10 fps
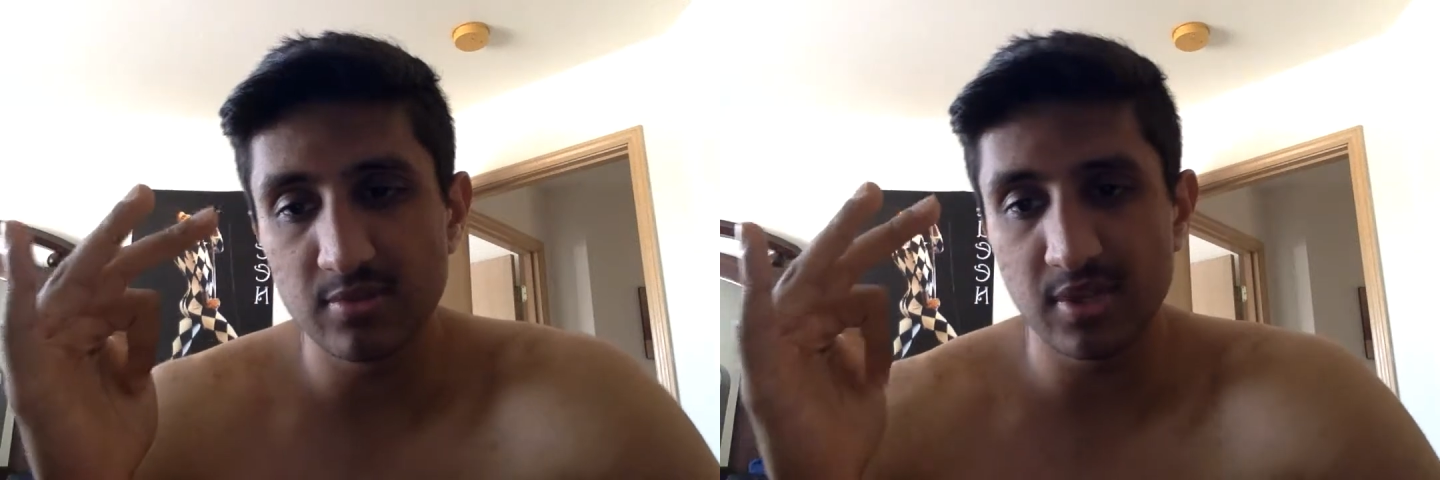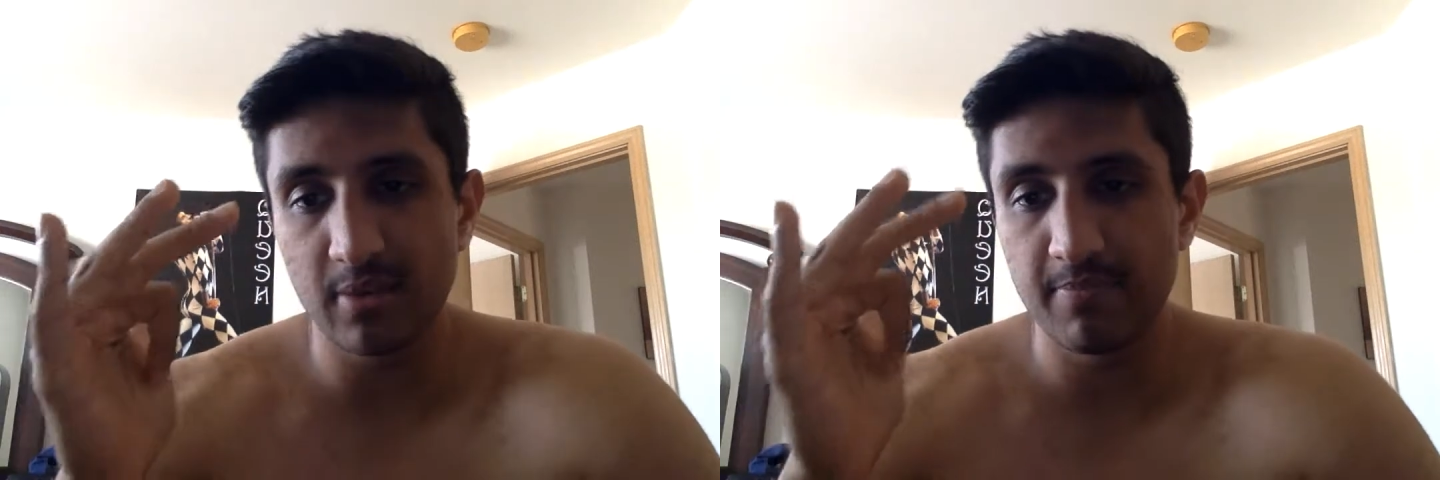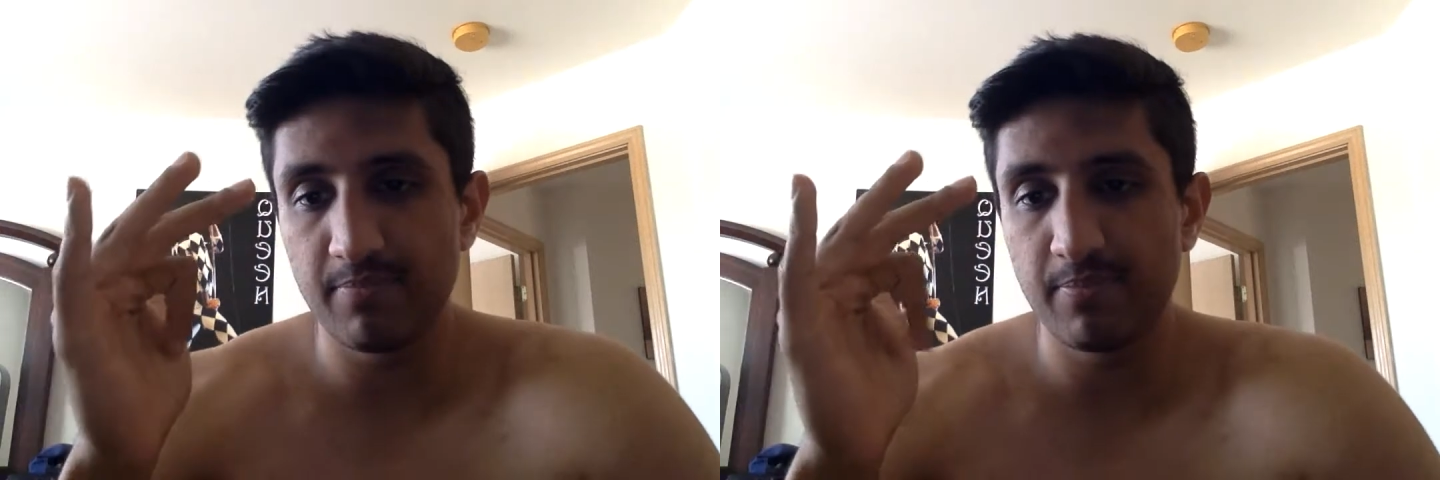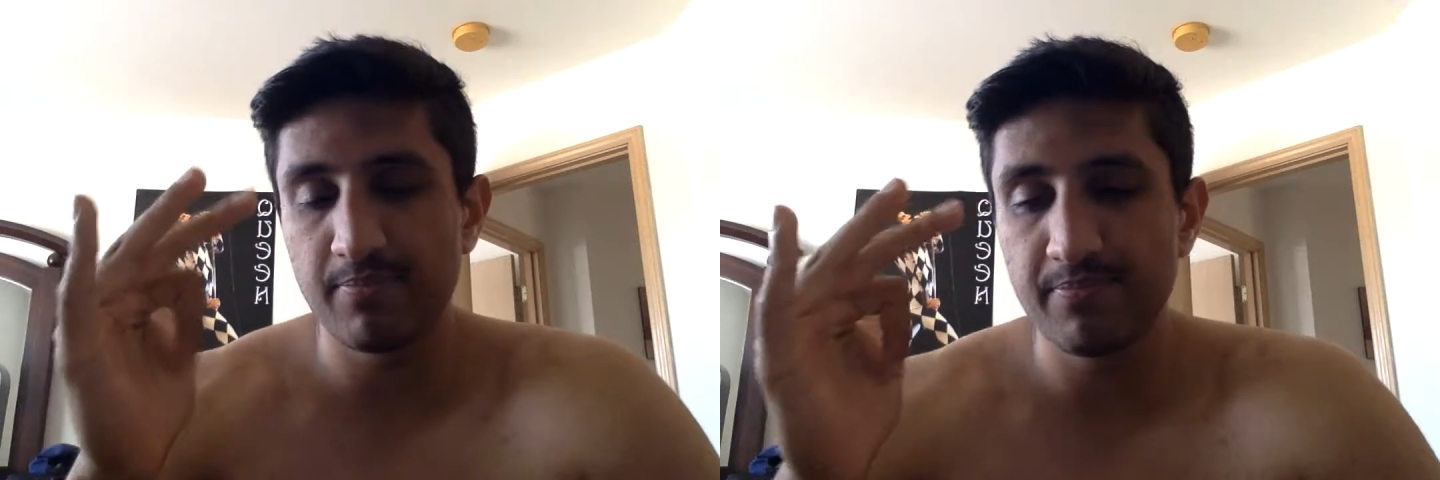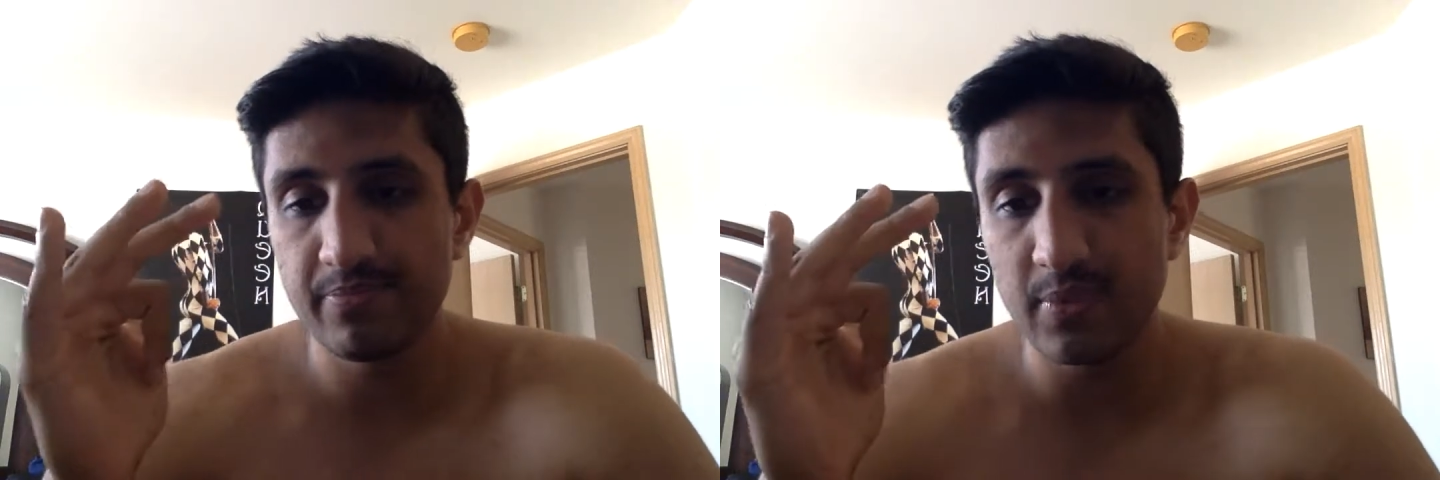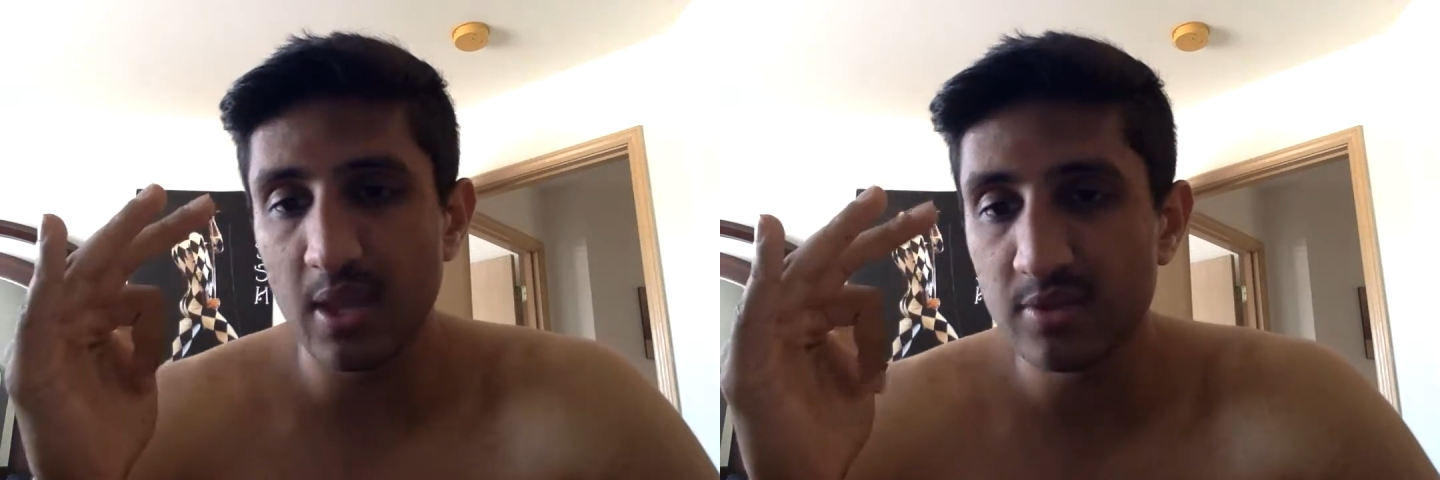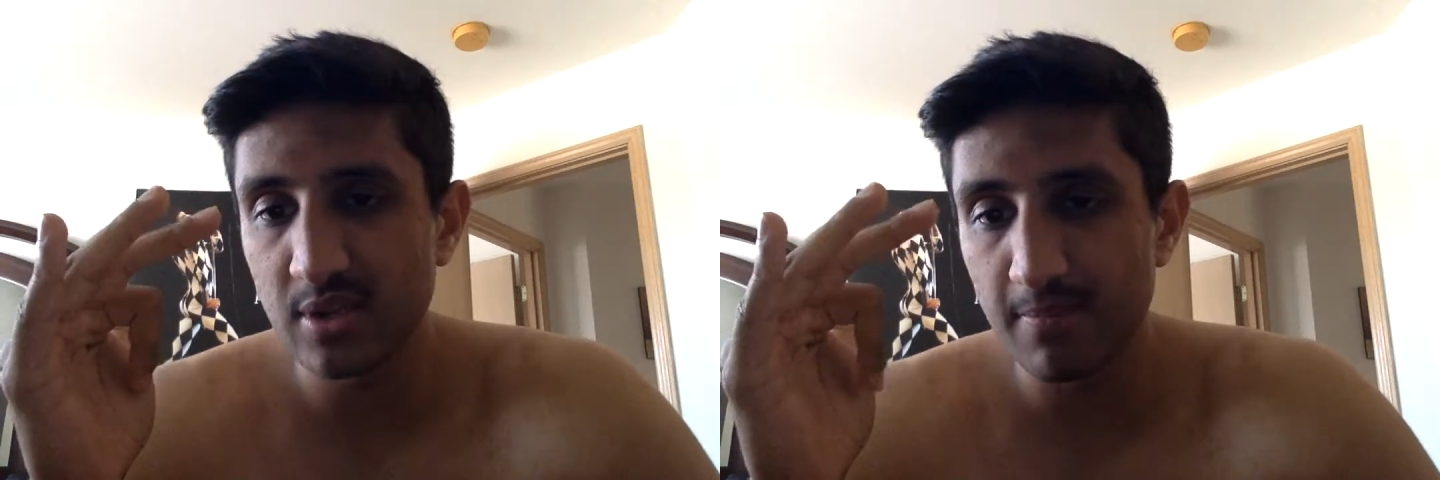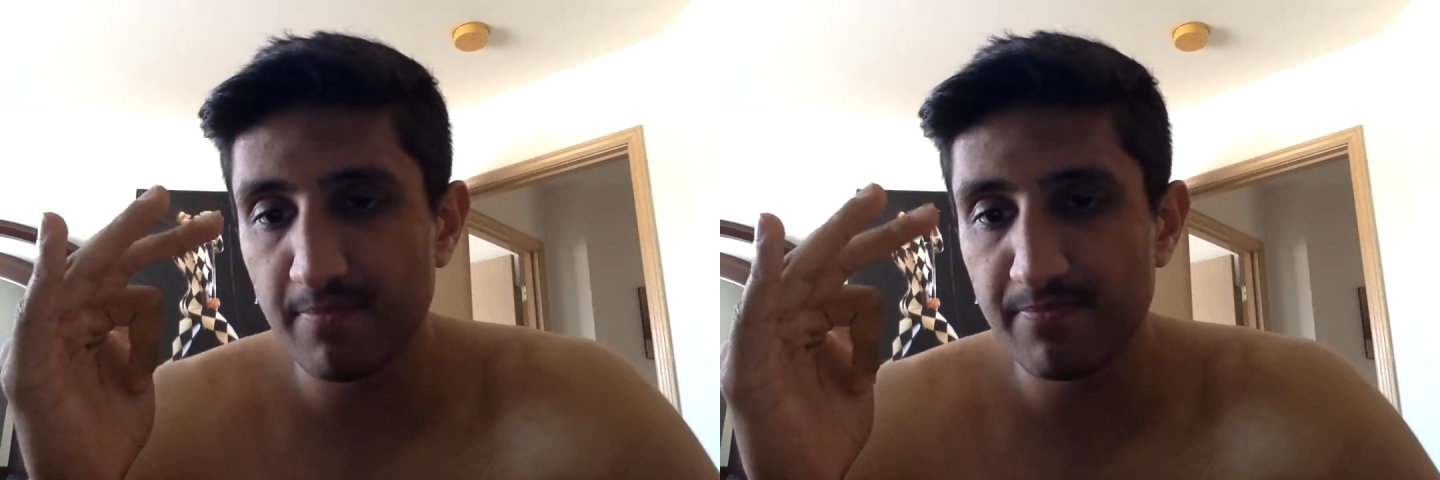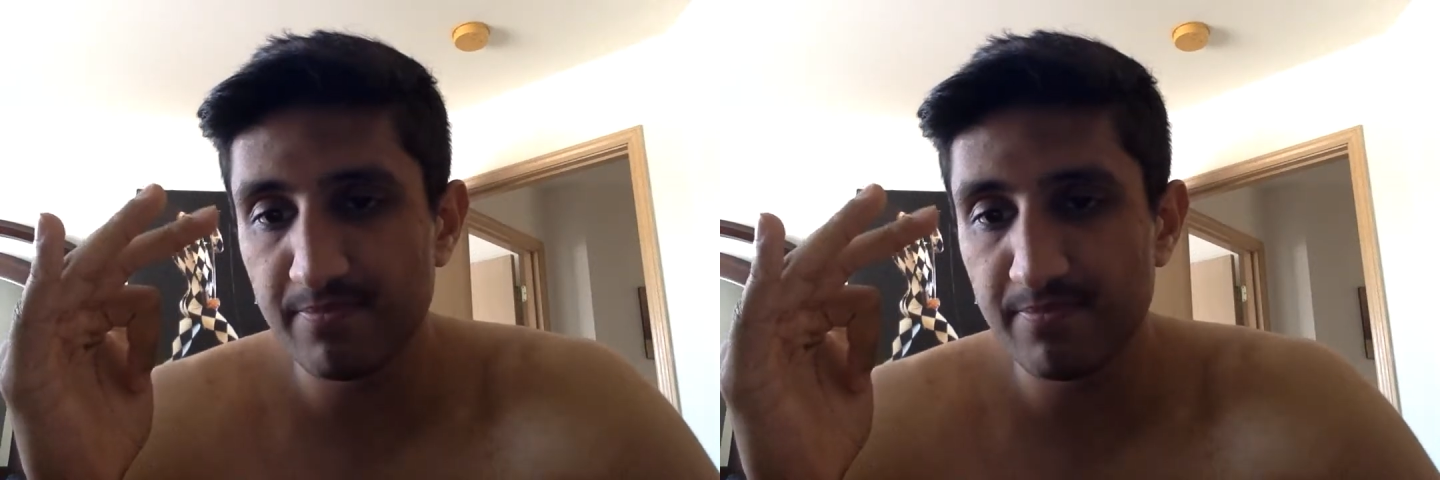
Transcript: It wasn't